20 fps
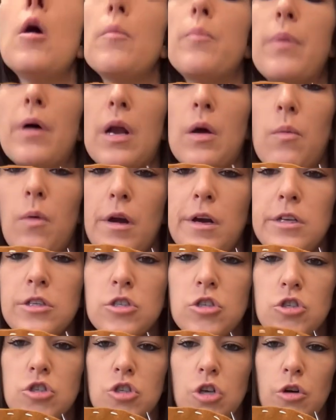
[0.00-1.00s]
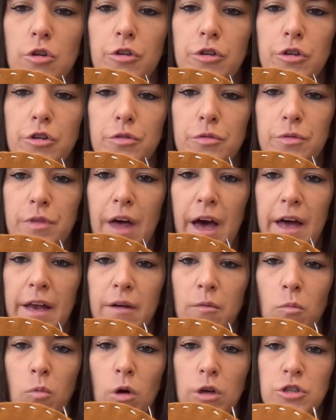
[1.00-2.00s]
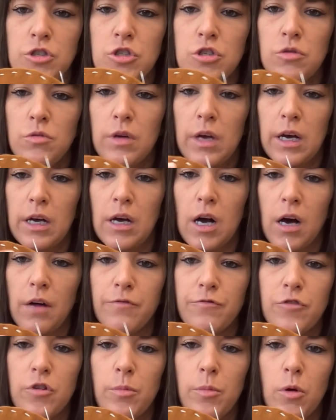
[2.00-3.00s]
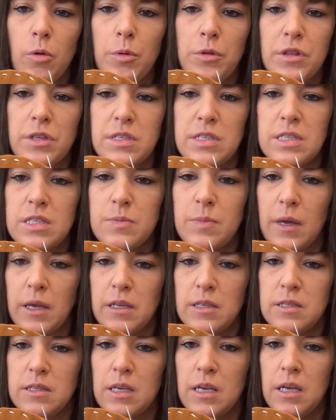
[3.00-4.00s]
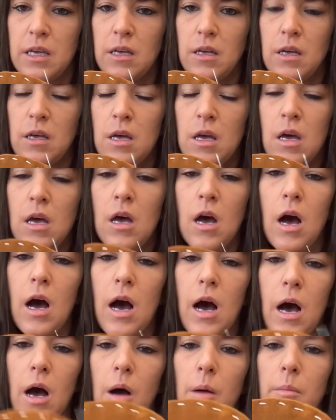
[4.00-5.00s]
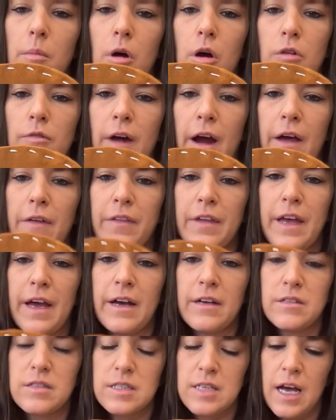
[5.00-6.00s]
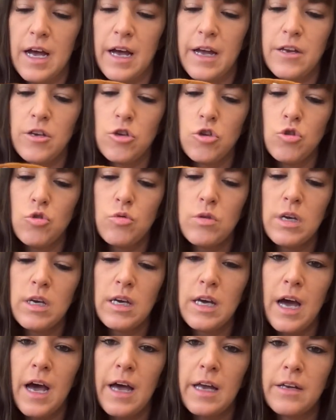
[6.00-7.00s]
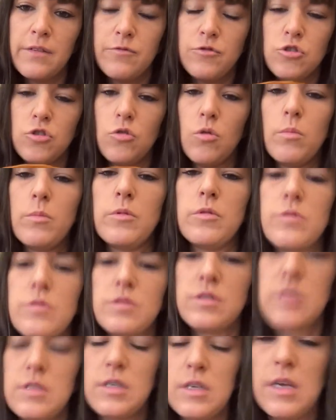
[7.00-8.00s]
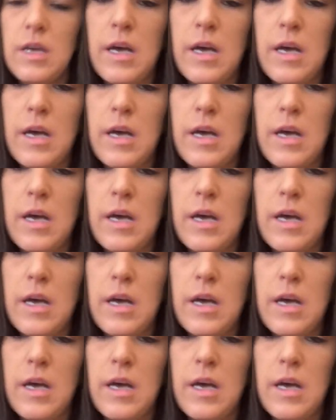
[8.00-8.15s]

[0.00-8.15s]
But I wanted to show you that once you get comfortable with the spacing around the outside, you can kind of do almost